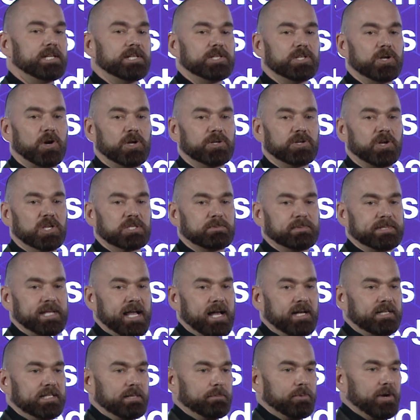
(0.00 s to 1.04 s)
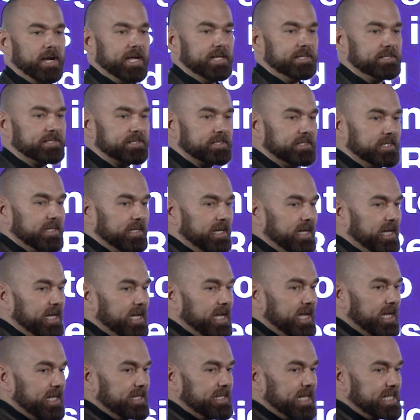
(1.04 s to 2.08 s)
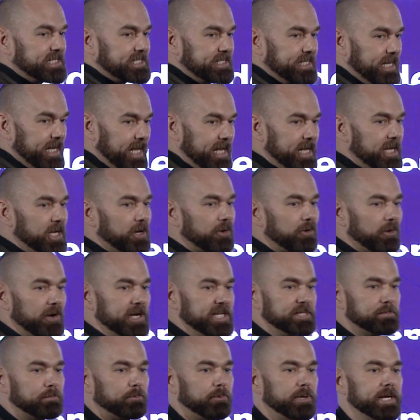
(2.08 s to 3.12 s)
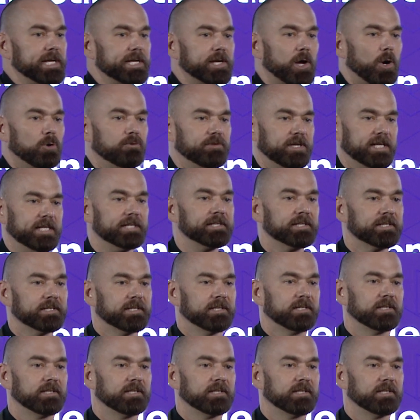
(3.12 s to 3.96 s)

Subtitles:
non-hospitality brands. That's an increase pre-COVID